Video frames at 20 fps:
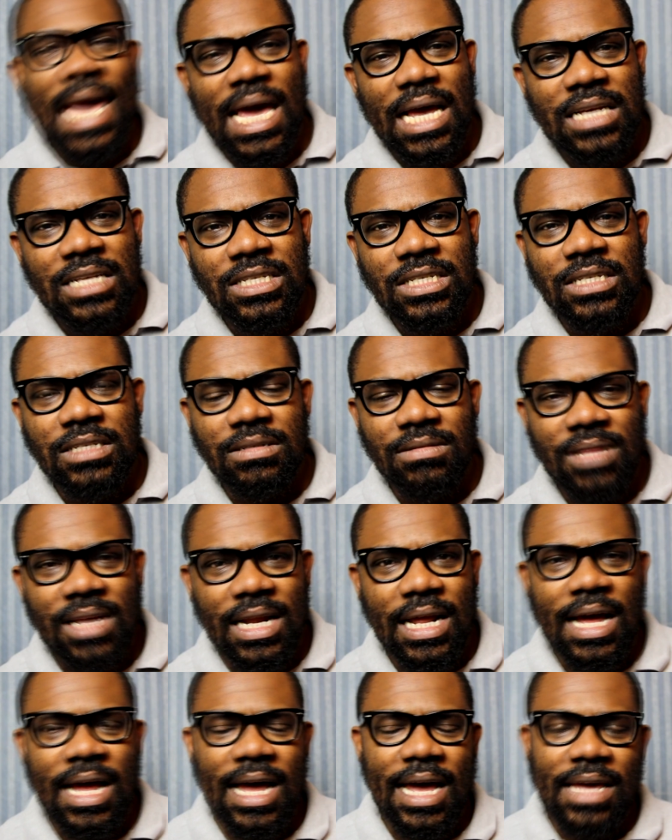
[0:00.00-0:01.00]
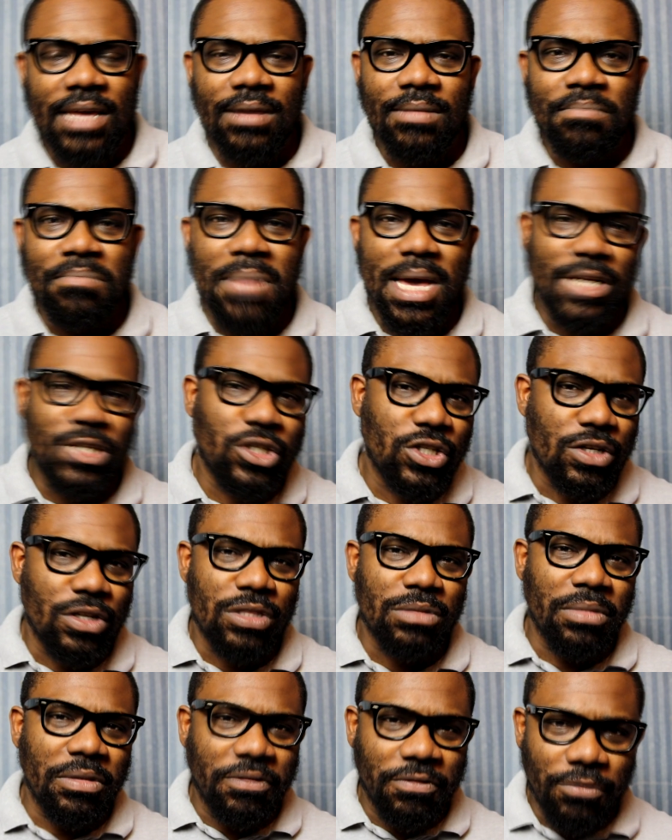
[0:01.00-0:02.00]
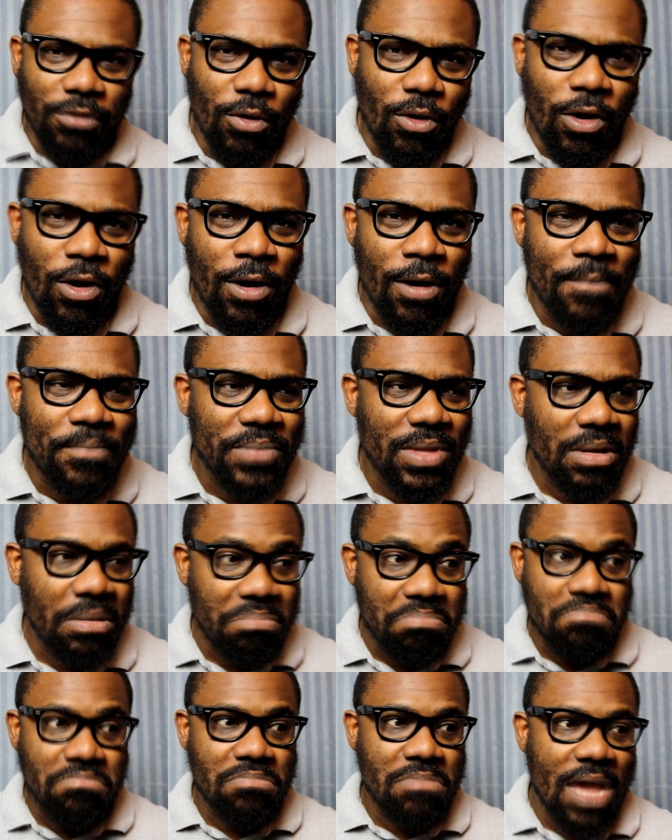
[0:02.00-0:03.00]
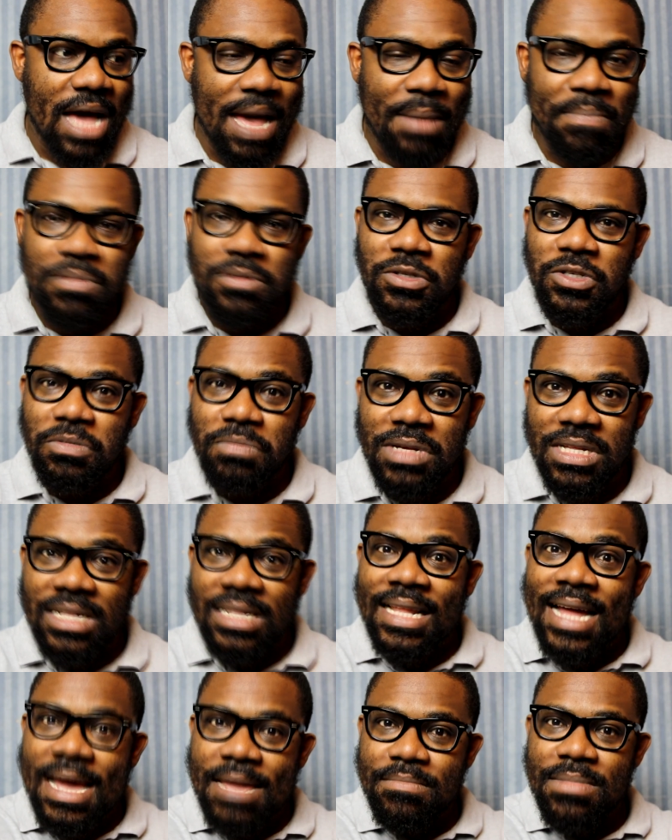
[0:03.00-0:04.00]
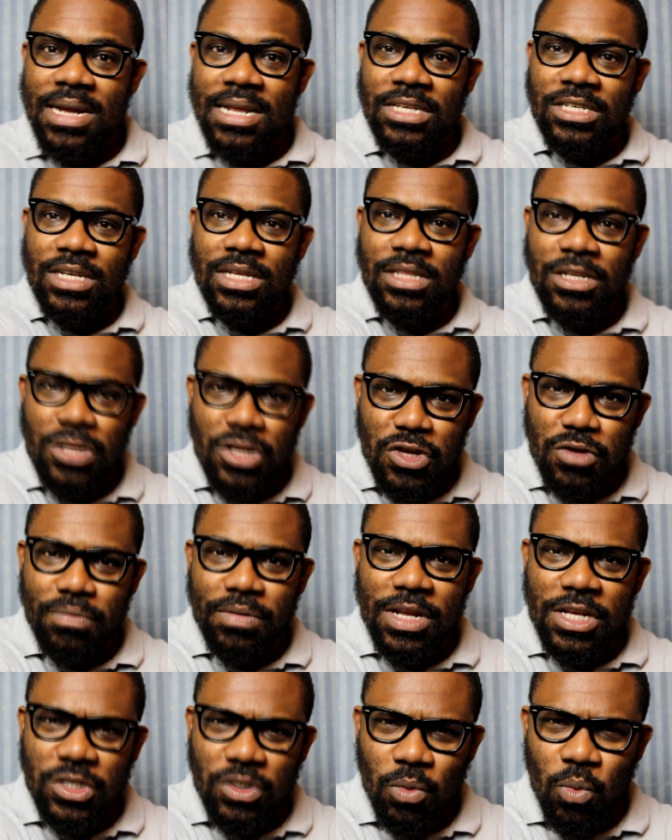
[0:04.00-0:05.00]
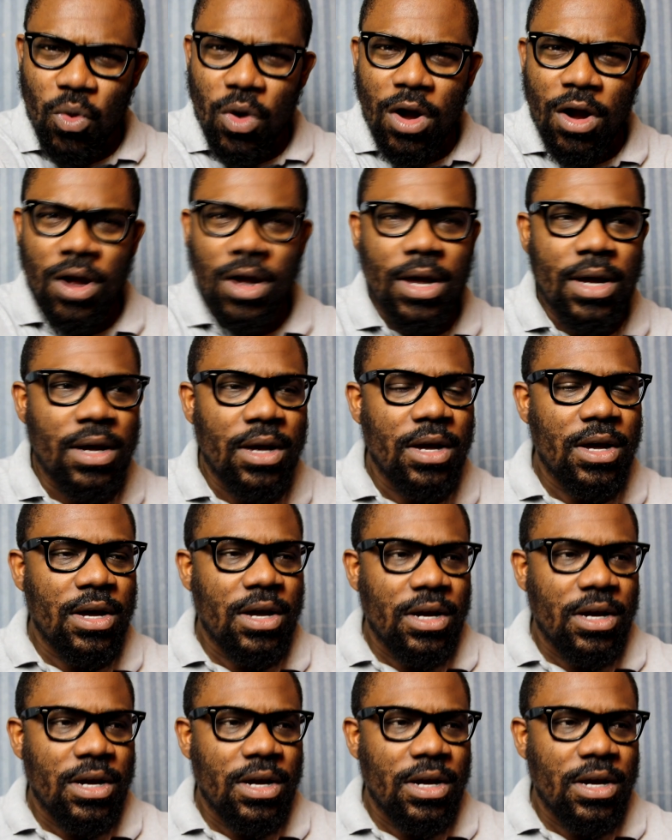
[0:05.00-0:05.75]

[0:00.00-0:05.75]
ex that I mentioned before happened to be the line manager at the new place of work.